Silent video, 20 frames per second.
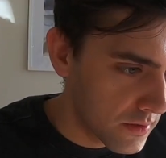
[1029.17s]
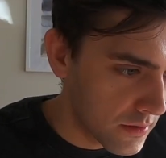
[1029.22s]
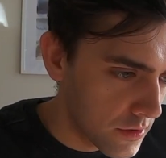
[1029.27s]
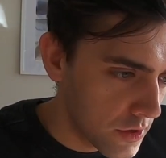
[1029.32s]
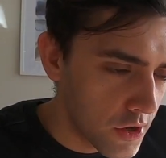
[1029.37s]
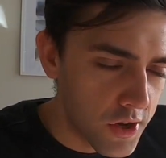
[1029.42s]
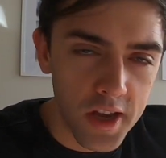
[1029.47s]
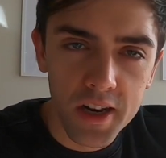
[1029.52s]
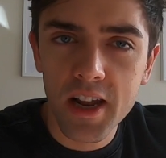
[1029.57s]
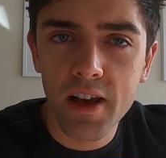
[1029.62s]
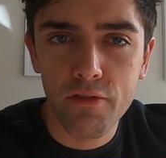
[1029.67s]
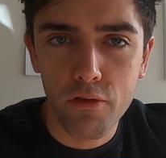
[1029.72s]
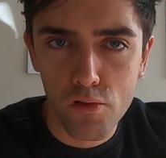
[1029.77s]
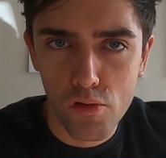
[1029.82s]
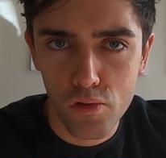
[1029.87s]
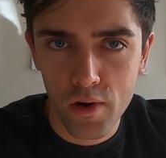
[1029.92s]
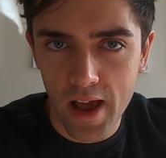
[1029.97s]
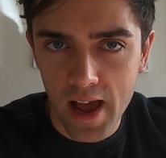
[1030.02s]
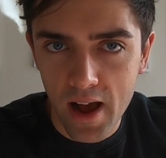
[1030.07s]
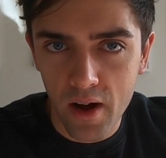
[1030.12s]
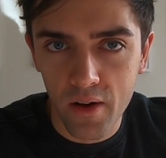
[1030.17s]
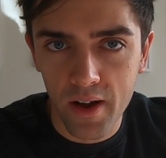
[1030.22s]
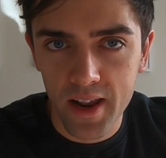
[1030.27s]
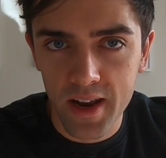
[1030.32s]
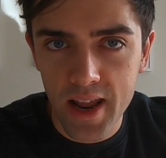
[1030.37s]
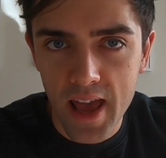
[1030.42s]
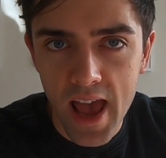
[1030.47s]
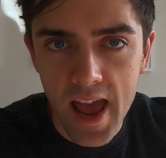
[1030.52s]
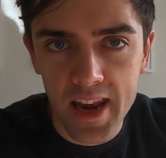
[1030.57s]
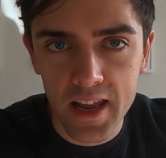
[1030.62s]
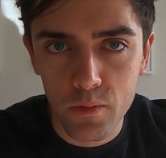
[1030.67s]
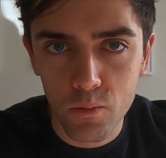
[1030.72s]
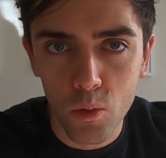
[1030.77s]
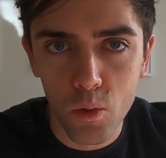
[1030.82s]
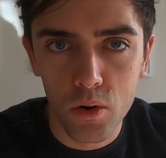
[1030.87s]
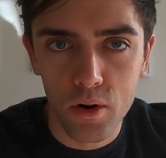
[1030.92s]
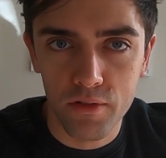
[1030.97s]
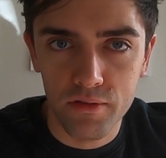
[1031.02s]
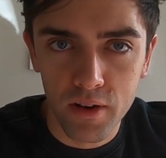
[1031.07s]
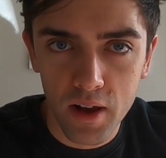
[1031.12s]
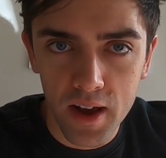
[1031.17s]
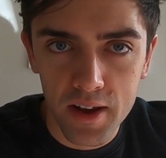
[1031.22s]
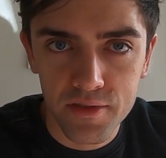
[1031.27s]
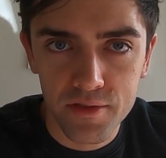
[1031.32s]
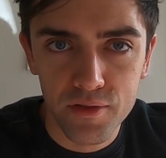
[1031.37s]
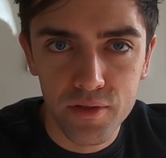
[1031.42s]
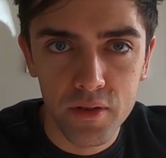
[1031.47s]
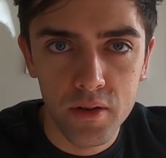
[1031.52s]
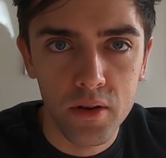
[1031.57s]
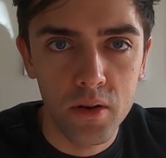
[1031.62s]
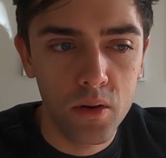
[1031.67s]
You can never rule it out in any walk of life.